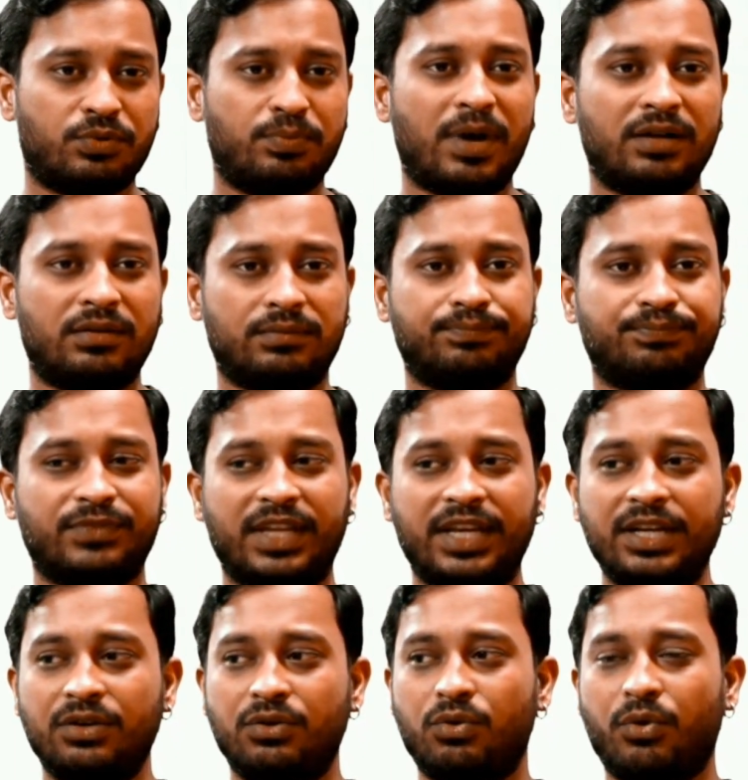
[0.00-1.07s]
but
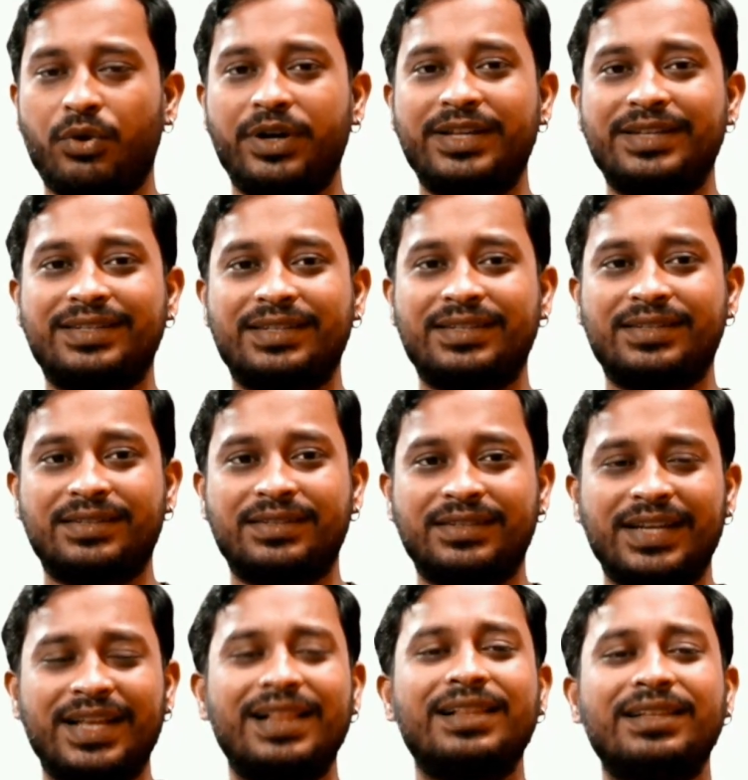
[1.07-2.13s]
Android is
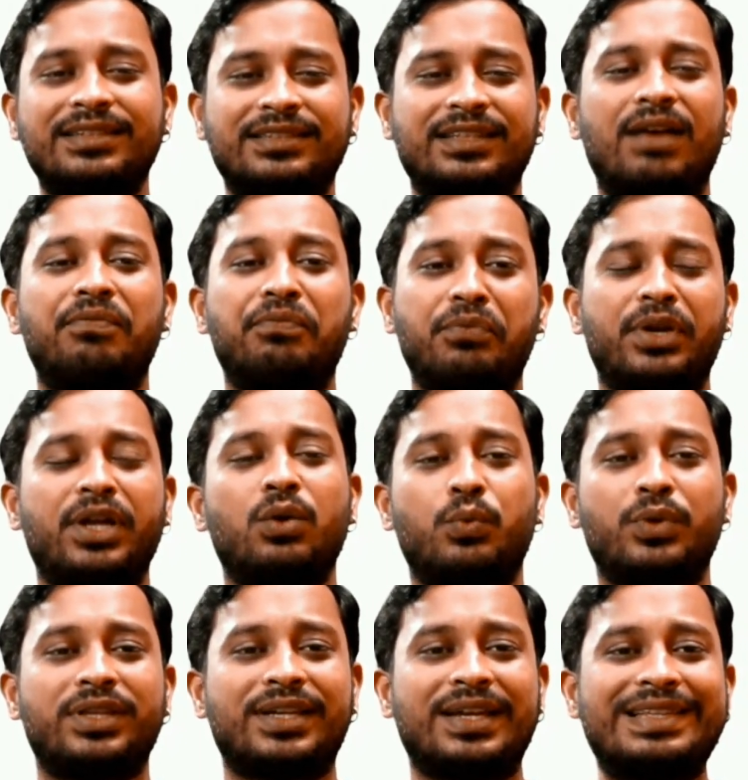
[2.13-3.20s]
still suffering
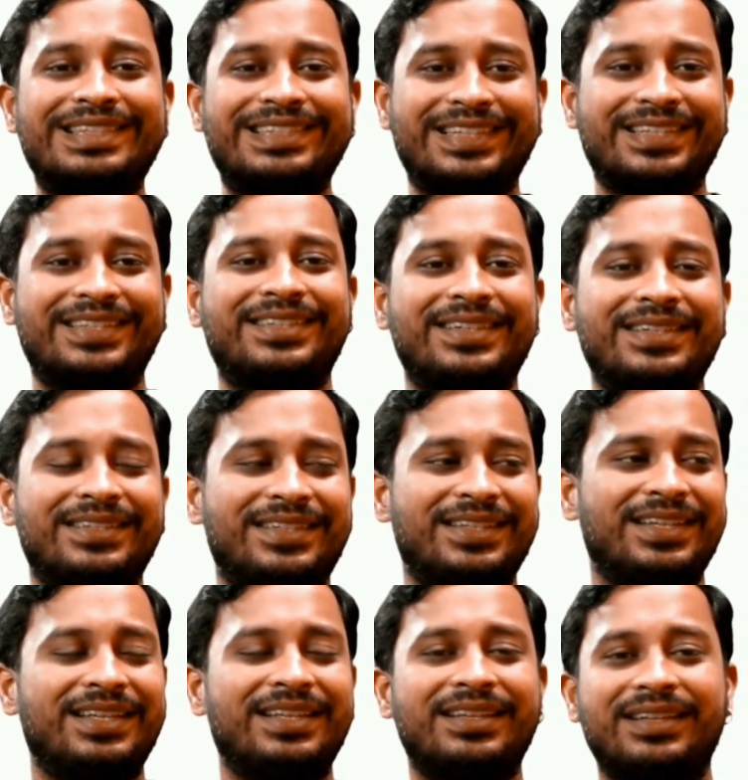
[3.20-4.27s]
with
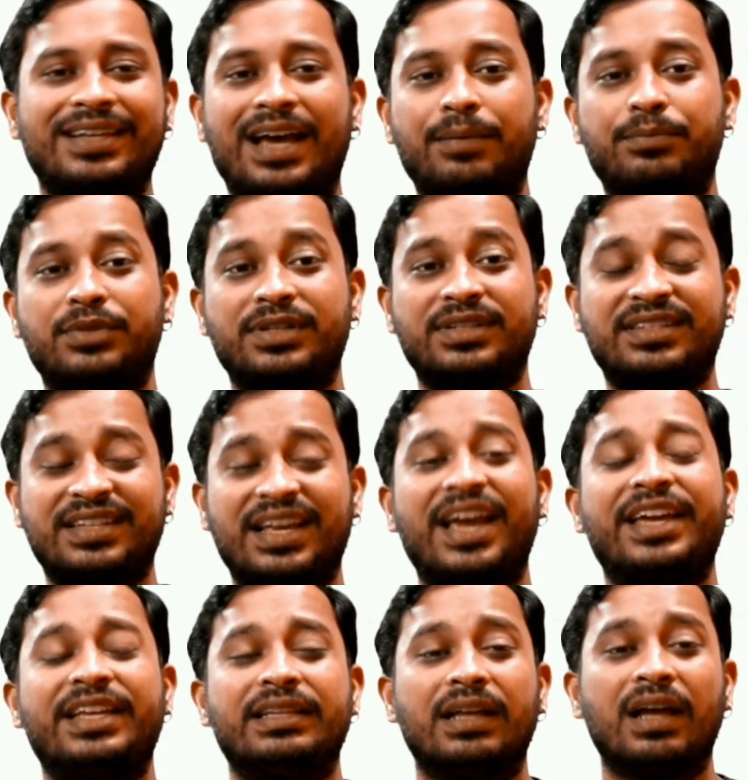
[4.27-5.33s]
consistency in the app
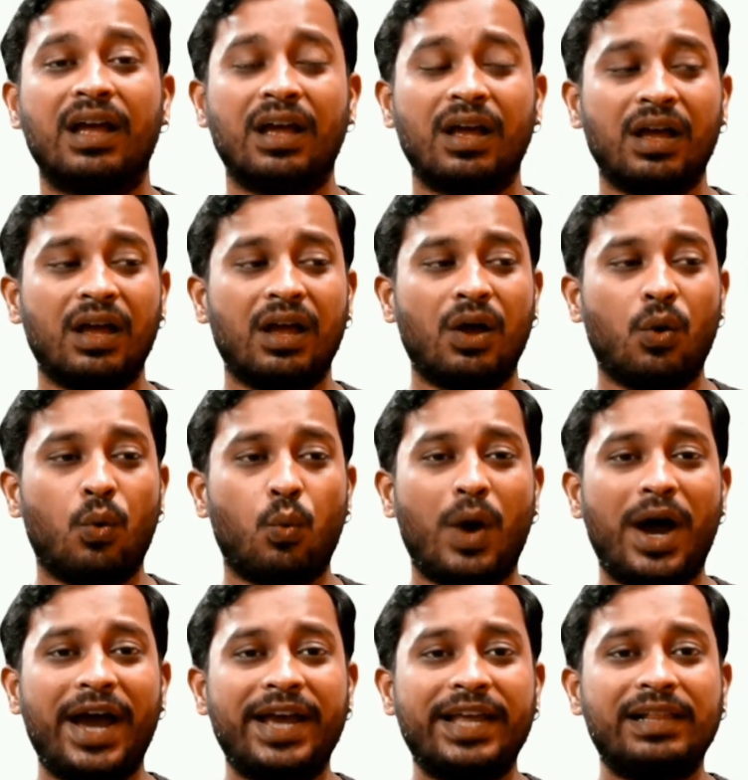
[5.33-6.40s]
design,
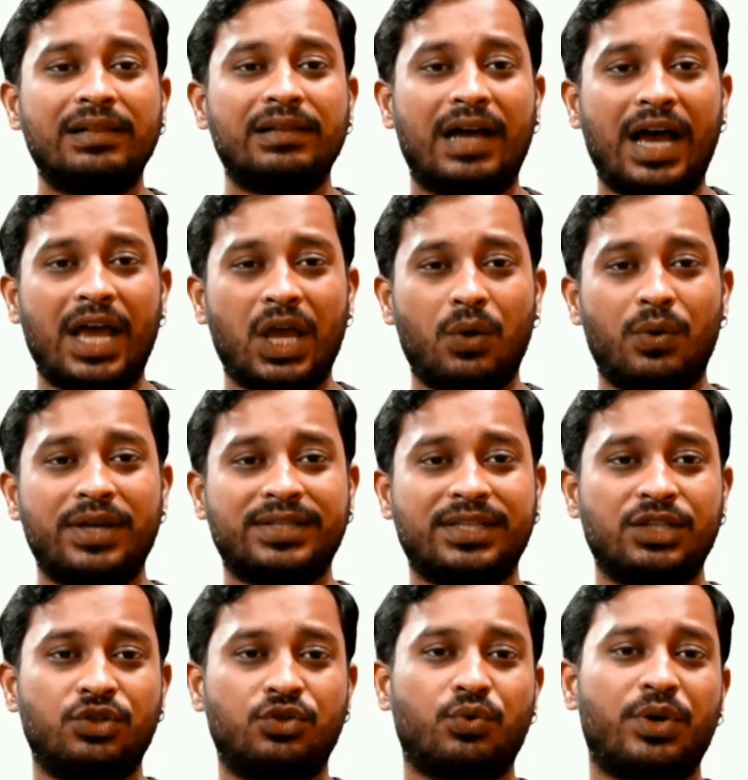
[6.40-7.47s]
while iOS
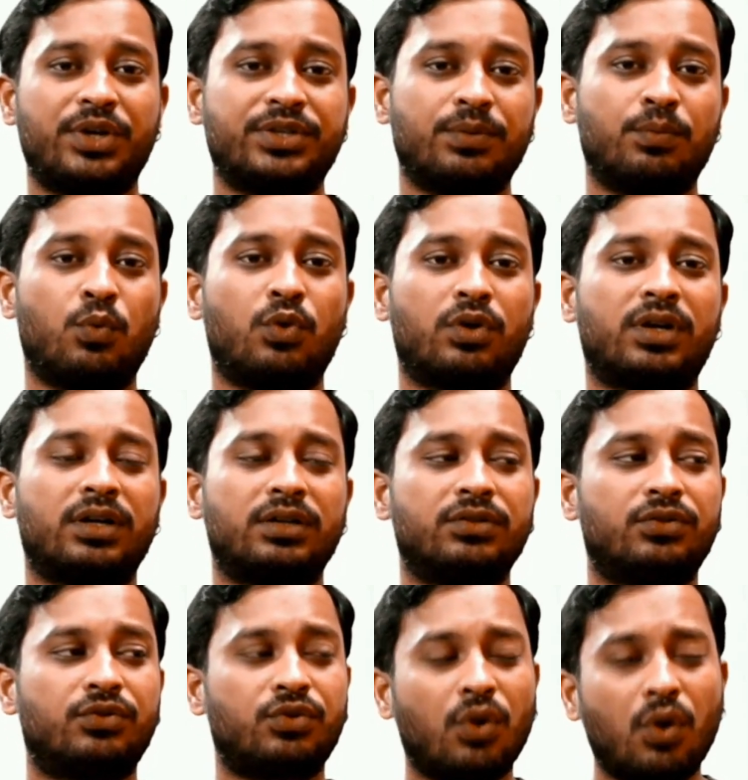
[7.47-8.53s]
enjoys a more
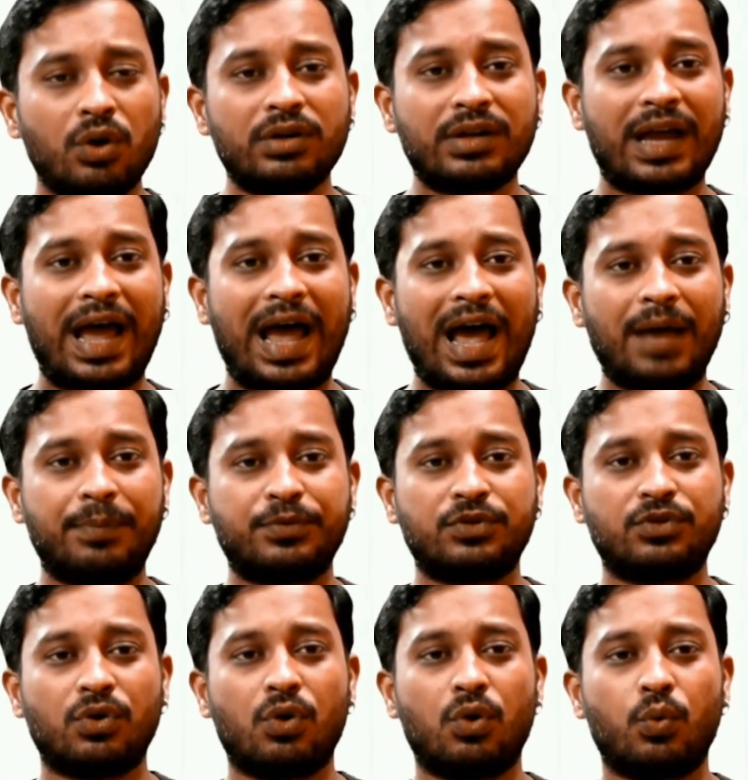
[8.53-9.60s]
controlled app
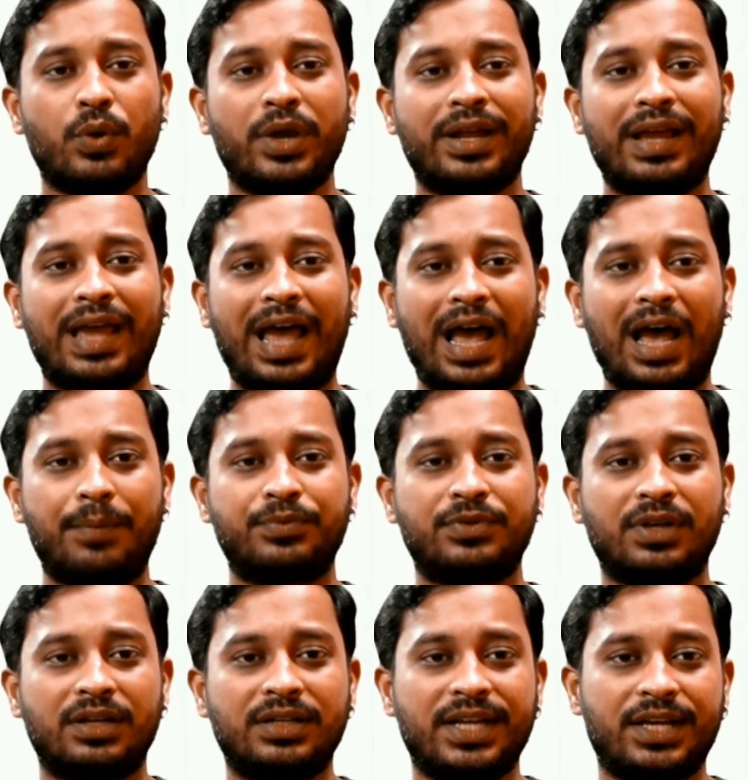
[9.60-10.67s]
store where
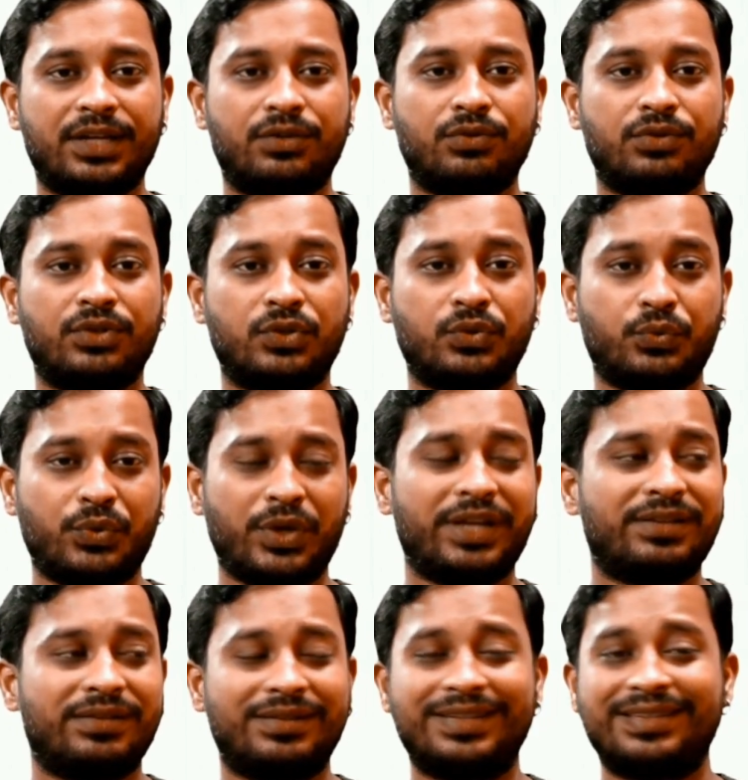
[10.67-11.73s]
apps adhere to
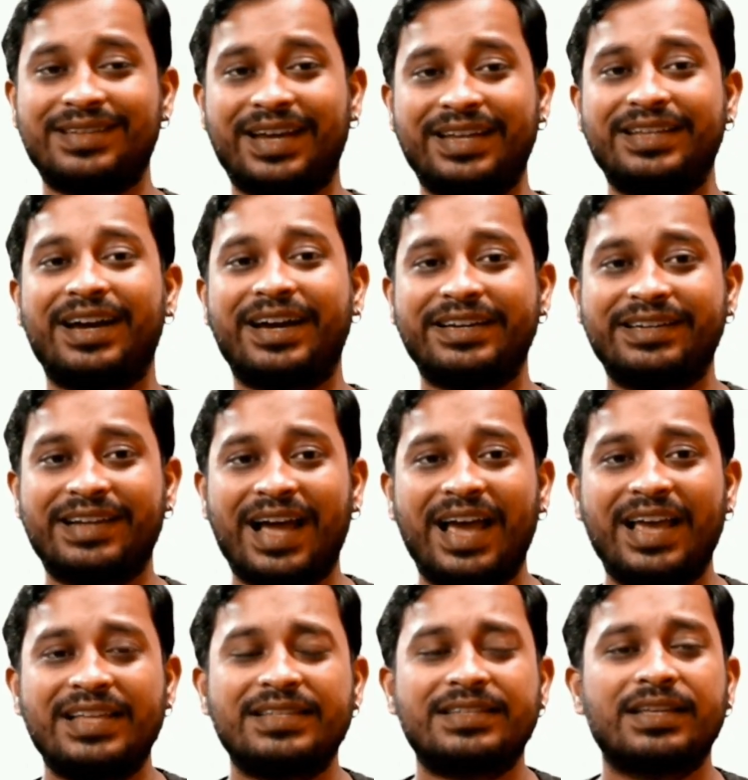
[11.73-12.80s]
strict design
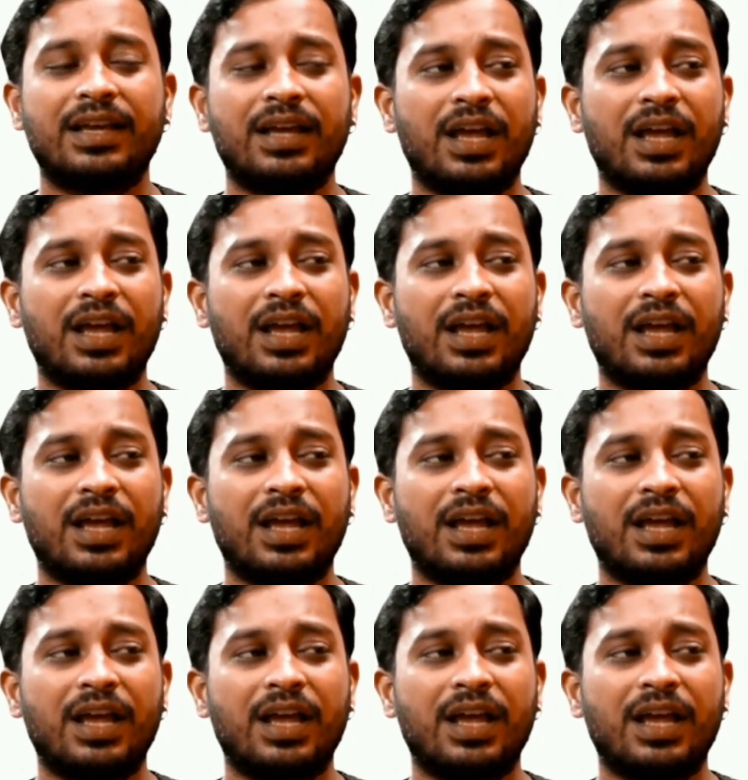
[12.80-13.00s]
guidelines.